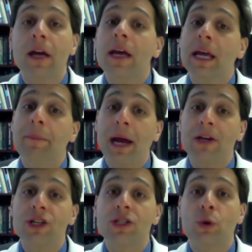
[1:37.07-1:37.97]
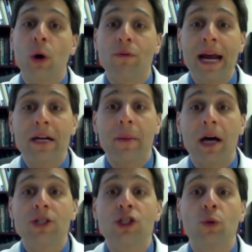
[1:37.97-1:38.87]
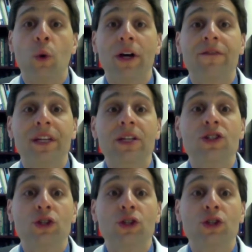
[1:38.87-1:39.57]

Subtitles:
in patients who are randomized to one of these